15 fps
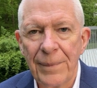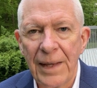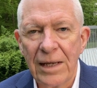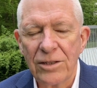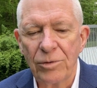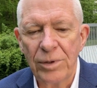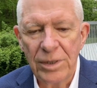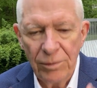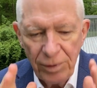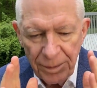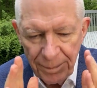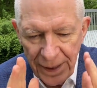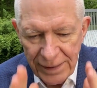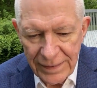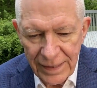So we
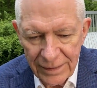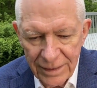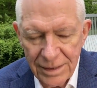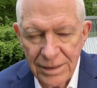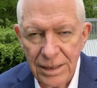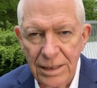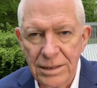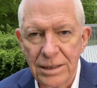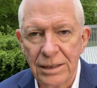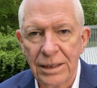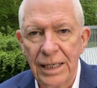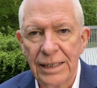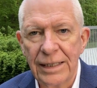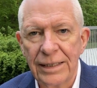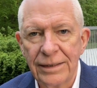make that
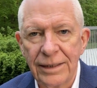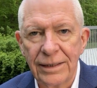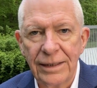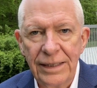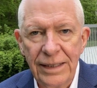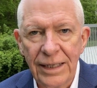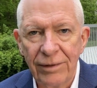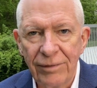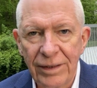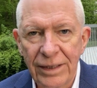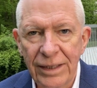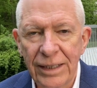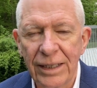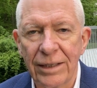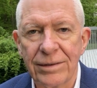decision and then delete
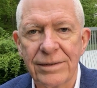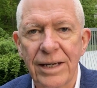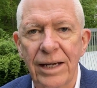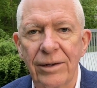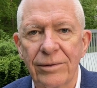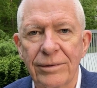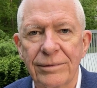everything else out.